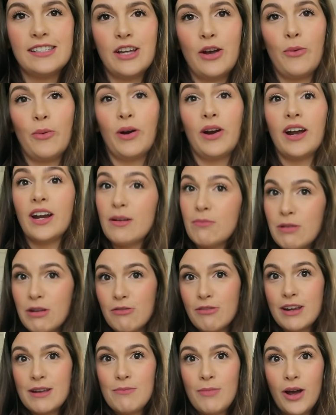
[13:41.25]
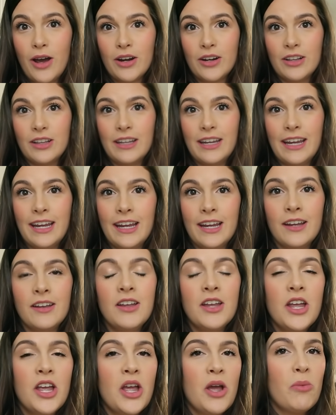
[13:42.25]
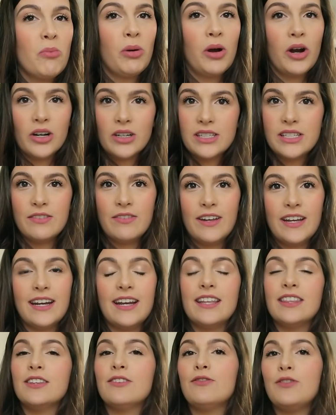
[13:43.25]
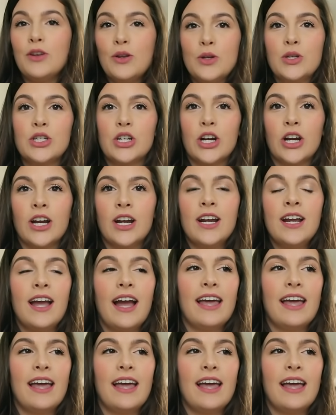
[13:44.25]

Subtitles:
So we're gonna be remodeling parts of it in the future.